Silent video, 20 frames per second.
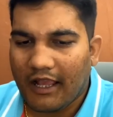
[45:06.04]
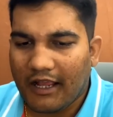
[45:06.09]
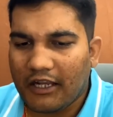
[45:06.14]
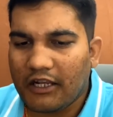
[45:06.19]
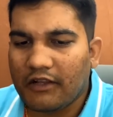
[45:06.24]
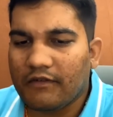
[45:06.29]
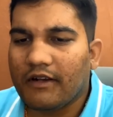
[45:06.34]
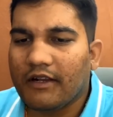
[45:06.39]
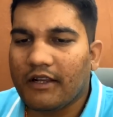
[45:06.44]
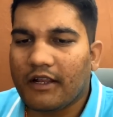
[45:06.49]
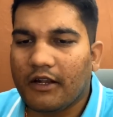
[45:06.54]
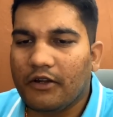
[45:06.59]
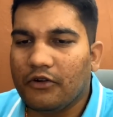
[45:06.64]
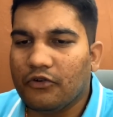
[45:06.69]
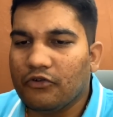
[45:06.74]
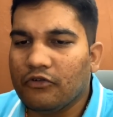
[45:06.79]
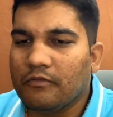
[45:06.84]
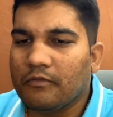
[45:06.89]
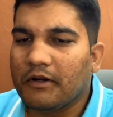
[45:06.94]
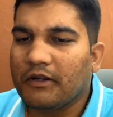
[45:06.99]
anyone
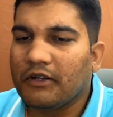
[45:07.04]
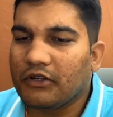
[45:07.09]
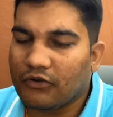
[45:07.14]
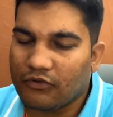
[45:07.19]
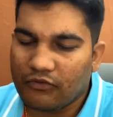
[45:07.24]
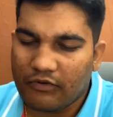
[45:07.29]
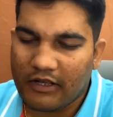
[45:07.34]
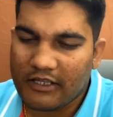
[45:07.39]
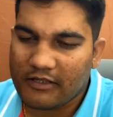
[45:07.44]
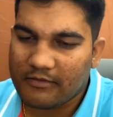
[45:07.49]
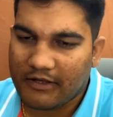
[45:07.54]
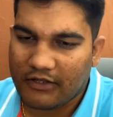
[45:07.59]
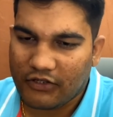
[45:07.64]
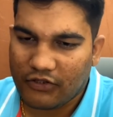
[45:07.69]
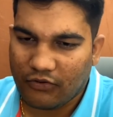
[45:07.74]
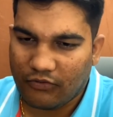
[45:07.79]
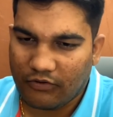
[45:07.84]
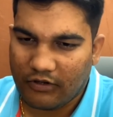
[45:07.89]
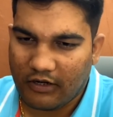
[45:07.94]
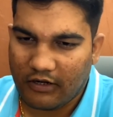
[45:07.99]
can do, but you as my
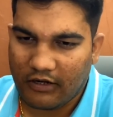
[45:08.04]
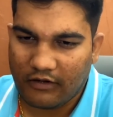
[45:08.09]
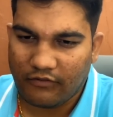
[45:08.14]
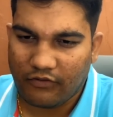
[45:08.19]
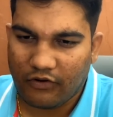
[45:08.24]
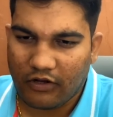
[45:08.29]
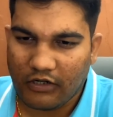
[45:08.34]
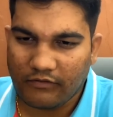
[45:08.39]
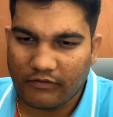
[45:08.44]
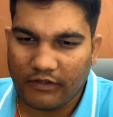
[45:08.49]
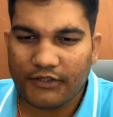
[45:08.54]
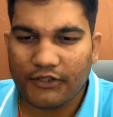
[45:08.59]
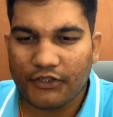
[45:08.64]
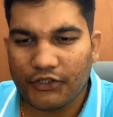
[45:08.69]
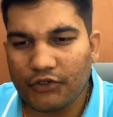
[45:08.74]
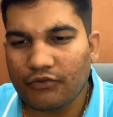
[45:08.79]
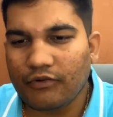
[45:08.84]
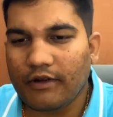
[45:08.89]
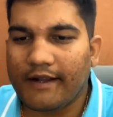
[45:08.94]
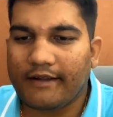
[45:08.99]
student and followers,
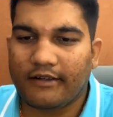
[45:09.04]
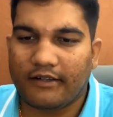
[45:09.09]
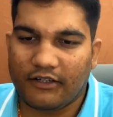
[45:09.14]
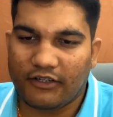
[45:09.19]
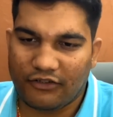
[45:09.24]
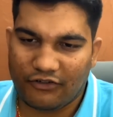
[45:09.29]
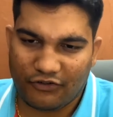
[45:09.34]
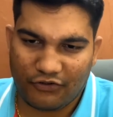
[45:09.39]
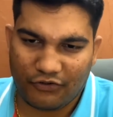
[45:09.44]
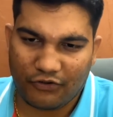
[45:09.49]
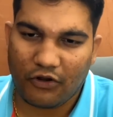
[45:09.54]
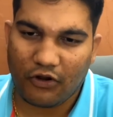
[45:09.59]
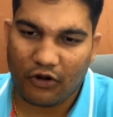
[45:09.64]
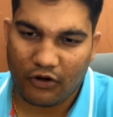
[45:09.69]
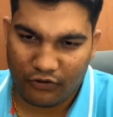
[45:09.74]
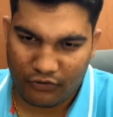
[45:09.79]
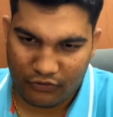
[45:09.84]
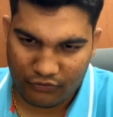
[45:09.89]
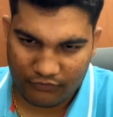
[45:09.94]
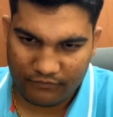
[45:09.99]
you at least should
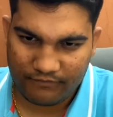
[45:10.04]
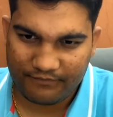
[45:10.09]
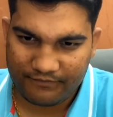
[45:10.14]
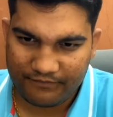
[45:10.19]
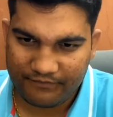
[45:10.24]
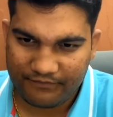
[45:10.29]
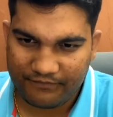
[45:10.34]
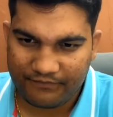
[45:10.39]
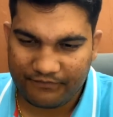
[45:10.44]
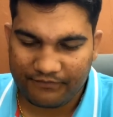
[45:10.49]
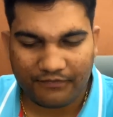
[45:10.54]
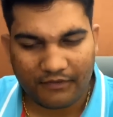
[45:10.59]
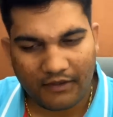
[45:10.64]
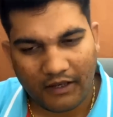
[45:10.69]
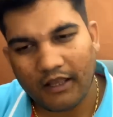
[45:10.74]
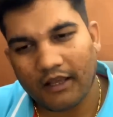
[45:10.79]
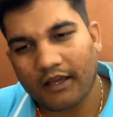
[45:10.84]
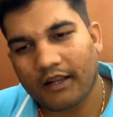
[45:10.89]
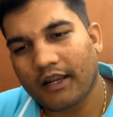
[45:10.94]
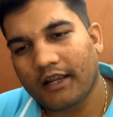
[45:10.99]
not,
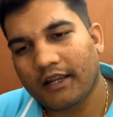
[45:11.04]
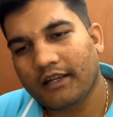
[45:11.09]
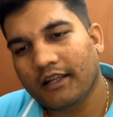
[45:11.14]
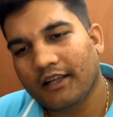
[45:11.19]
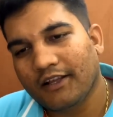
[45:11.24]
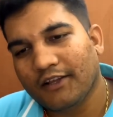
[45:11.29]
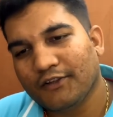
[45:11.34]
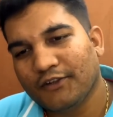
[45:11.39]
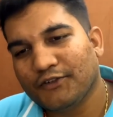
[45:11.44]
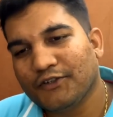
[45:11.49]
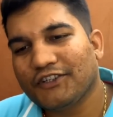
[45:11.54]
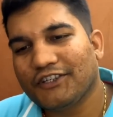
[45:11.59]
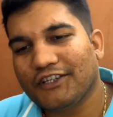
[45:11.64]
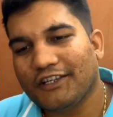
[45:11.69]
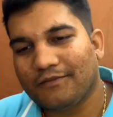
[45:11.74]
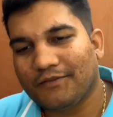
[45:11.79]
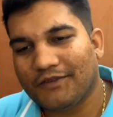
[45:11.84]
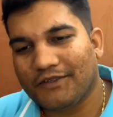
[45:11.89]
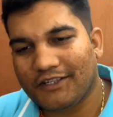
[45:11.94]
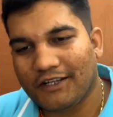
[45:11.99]
right? So
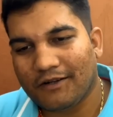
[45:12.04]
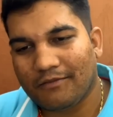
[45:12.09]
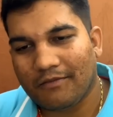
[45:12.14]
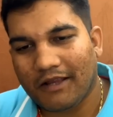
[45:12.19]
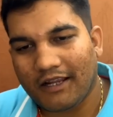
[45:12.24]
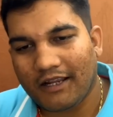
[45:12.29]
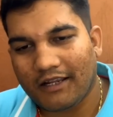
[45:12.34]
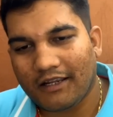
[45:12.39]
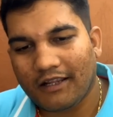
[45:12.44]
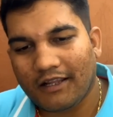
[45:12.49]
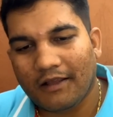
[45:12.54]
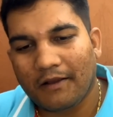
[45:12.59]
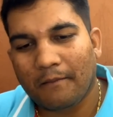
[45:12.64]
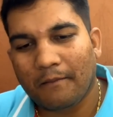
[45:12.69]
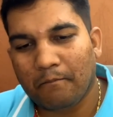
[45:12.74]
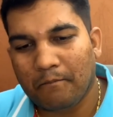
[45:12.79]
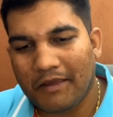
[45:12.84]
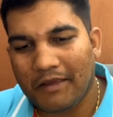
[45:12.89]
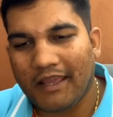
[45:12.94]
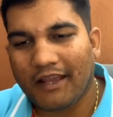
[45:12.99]
keep this in mind,
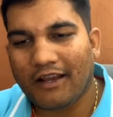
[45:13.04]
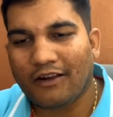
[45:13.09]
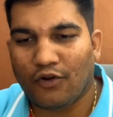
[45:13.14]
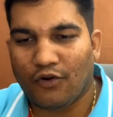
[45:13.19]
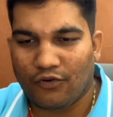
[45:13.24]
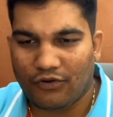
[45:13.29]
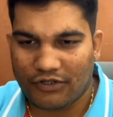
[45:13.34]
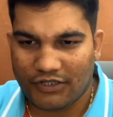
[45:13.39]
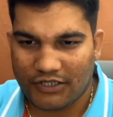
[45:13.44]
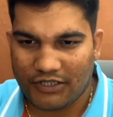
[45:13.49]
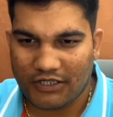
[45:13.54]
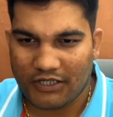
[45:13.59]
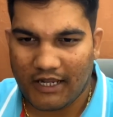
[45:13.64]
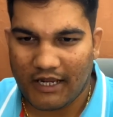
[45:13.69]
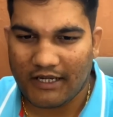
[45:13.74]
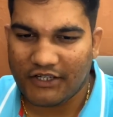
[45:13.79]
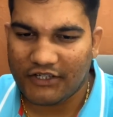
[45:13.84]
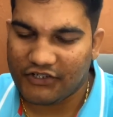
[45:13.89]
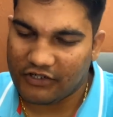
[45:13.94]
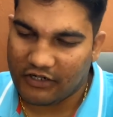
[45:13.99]
make notes
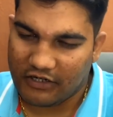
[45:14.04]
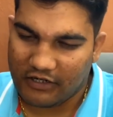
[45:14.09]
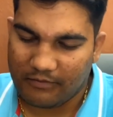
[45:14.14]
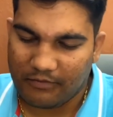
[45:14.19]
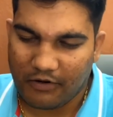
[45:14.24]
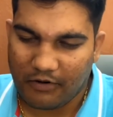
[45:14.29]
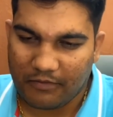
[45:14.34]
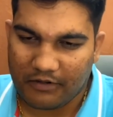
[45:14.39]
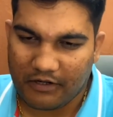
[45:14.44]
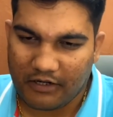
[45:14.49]
and study.